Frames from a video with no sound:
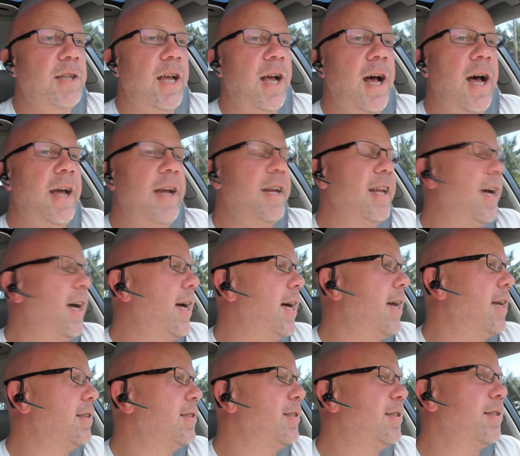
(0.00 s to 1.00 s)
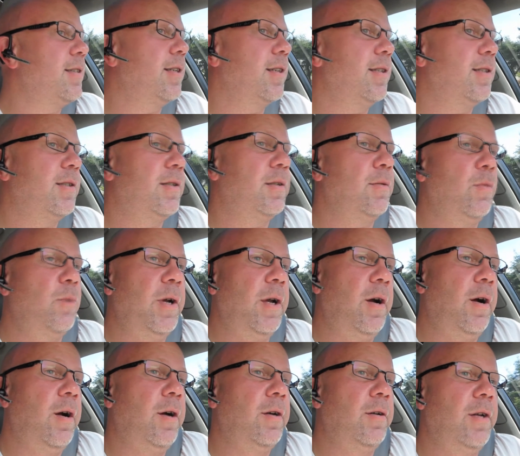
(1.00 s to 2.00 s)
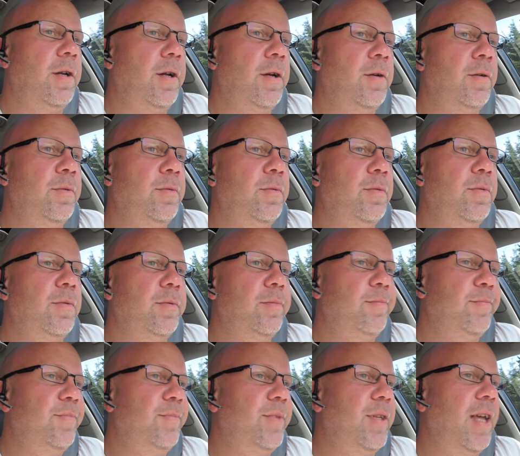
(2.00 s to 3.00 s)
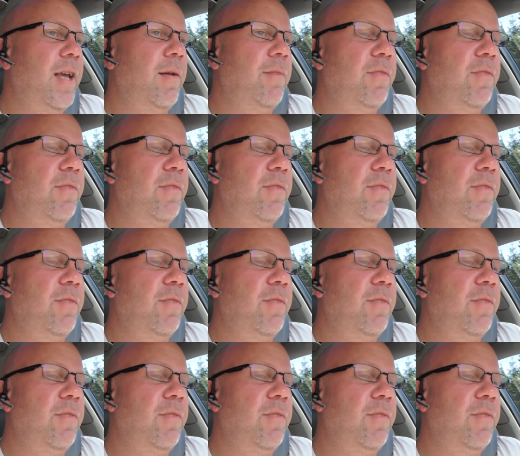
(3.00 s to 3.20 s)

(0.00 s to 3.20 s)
say hi to us because we are, you know, the